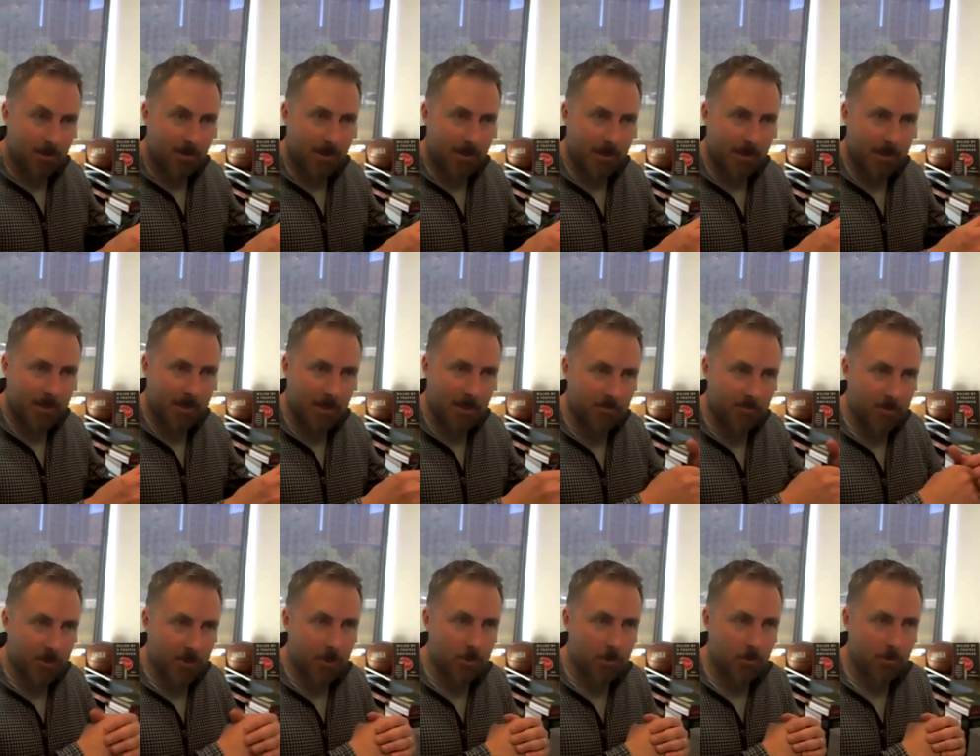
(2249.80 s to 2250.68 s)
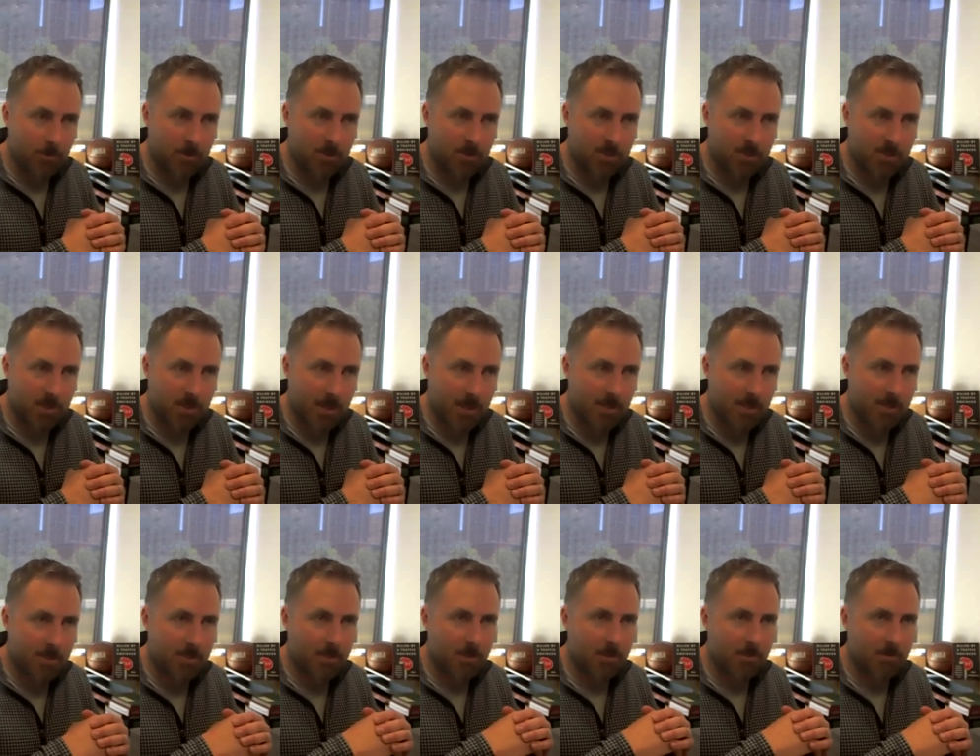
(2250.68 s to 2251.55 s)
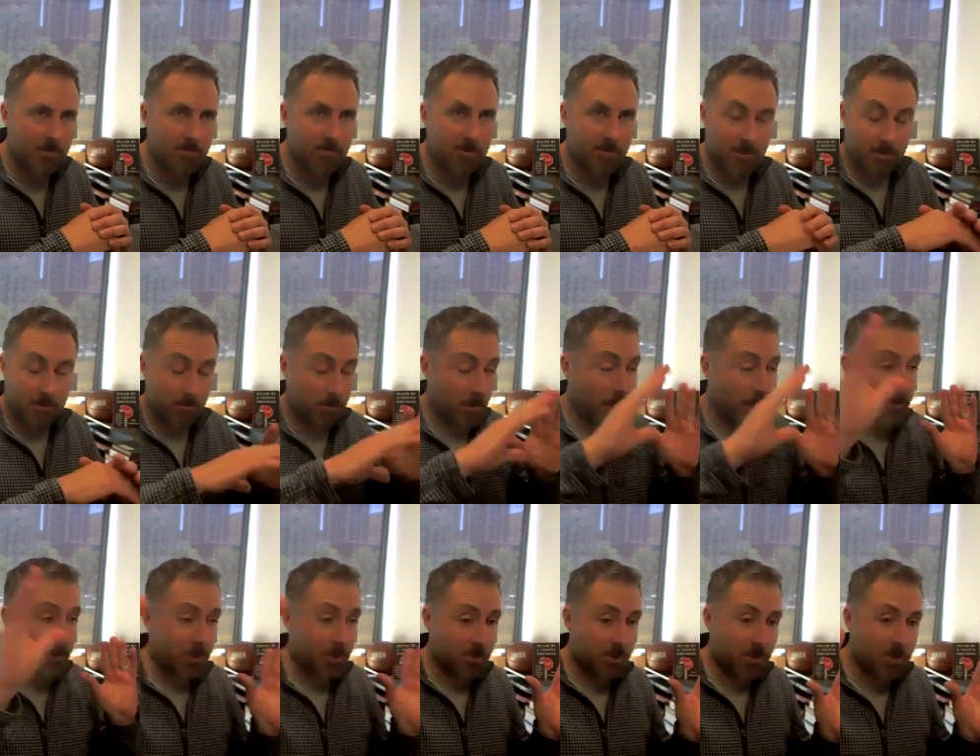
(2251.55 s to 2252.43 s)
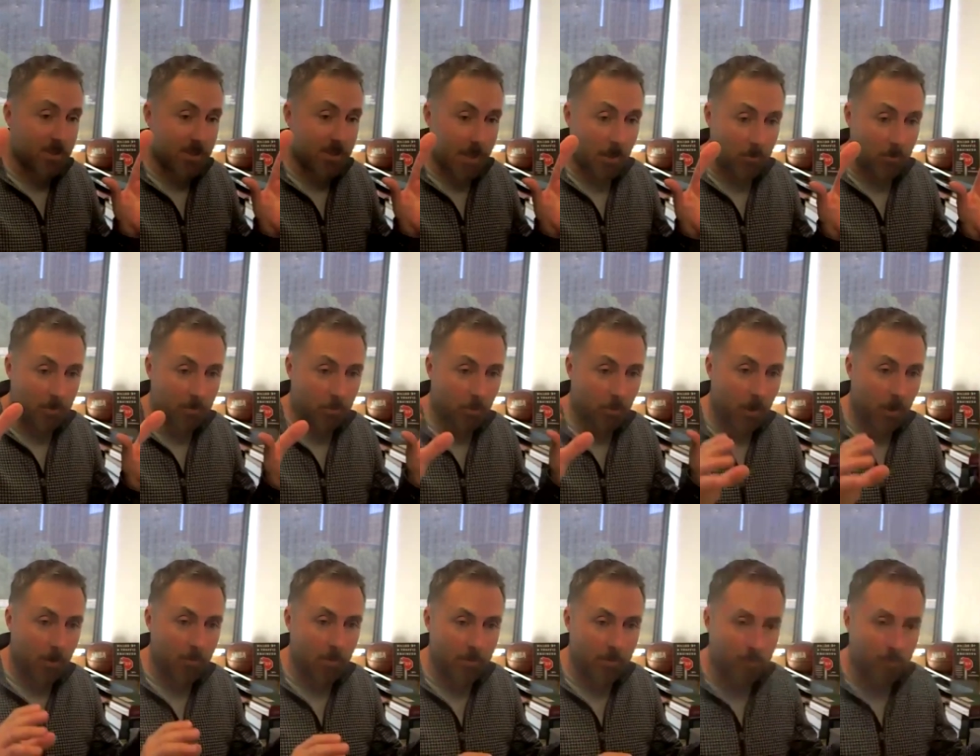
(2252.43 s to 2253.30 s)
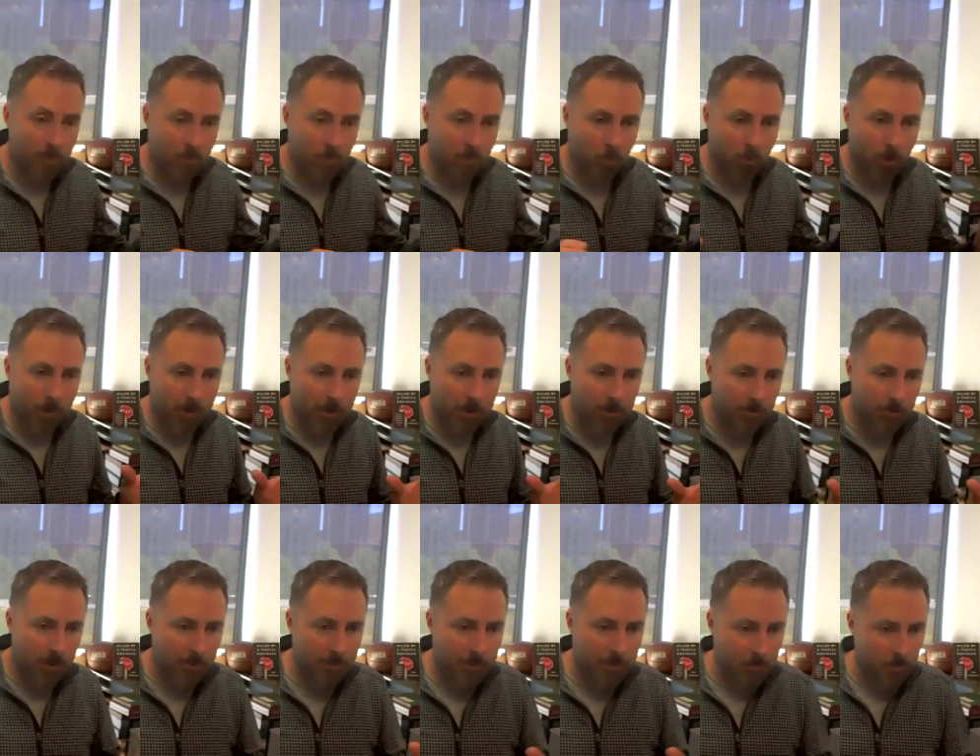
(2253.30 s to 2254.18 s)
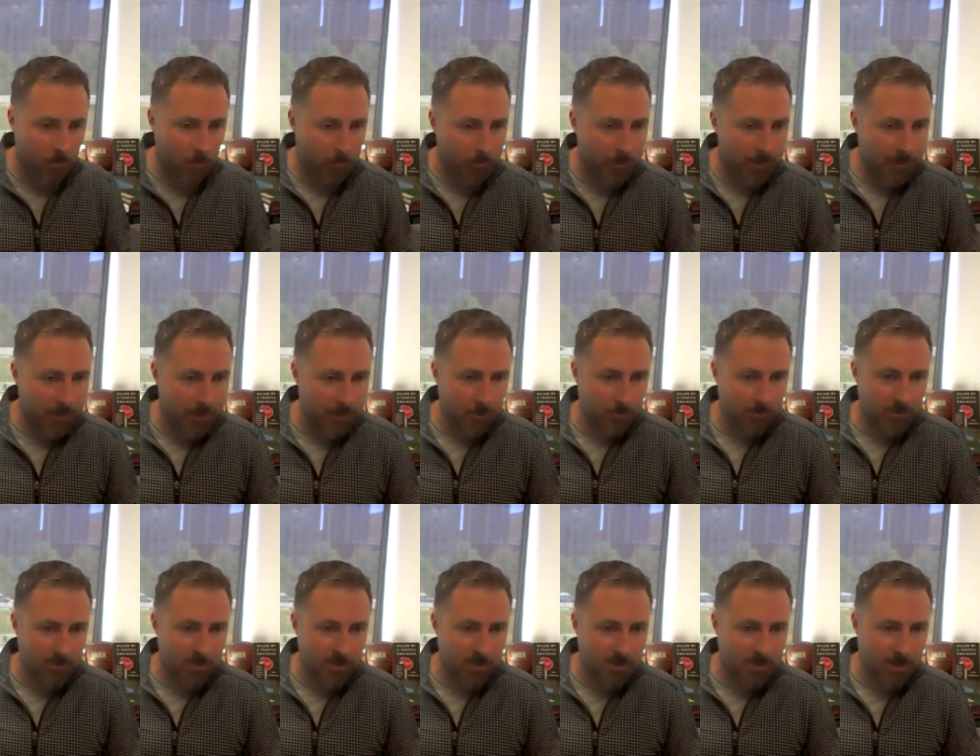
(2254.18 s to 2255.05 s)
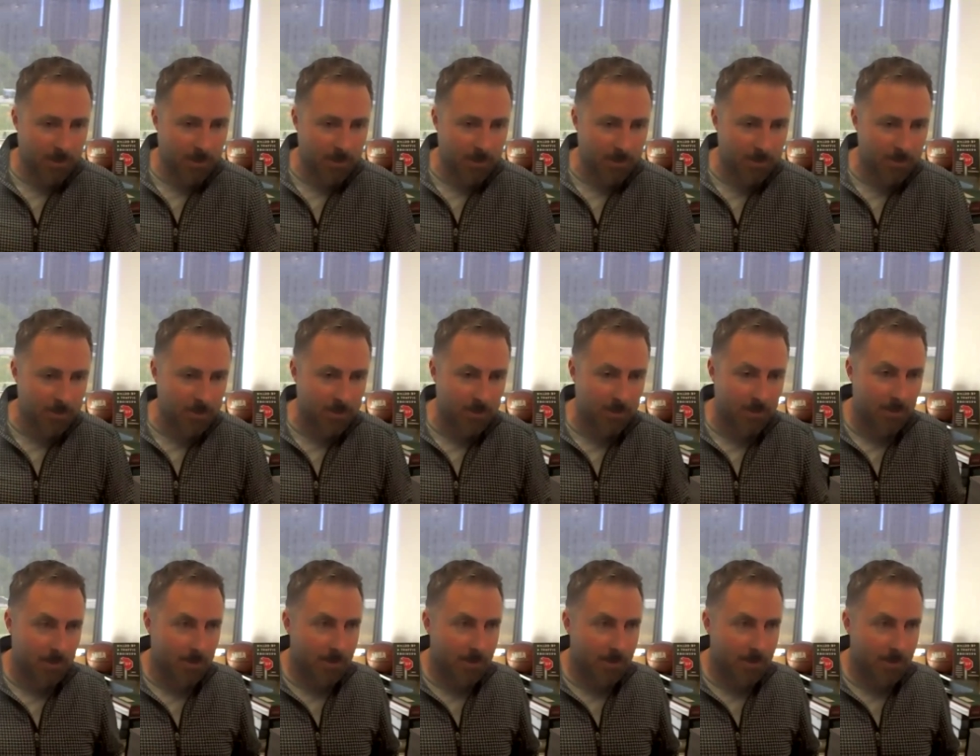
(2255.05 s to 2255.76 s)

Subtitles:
And it gives you a sense of not just the scale of the problem, but where you might be repeating your mistakes.